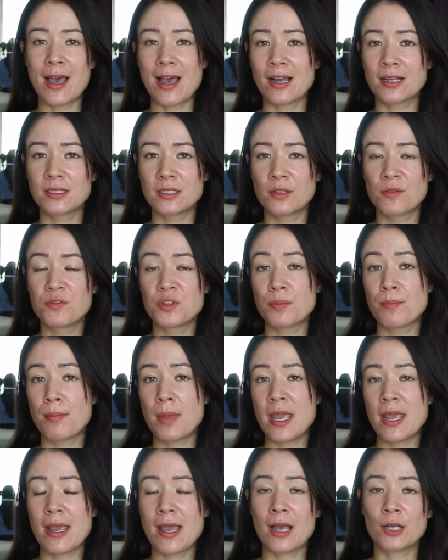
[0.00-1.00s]
actives
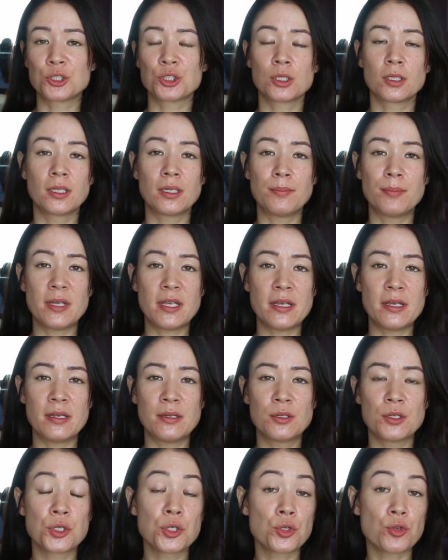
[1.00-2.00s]
may actually
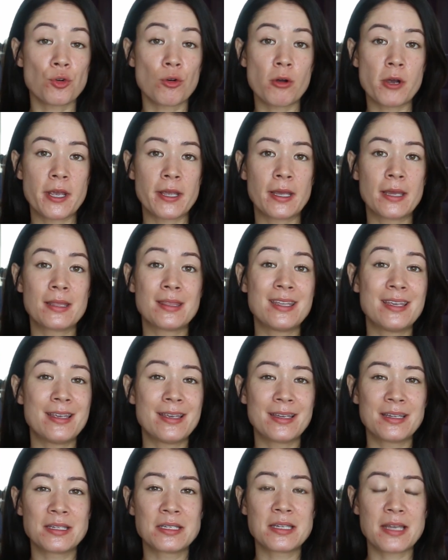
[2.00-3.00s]
be destroying
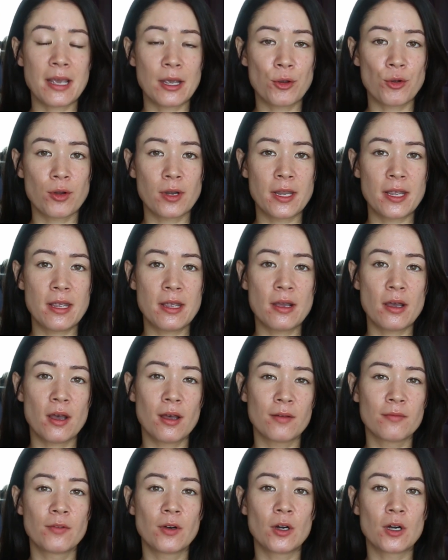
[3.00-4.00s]
the integrity of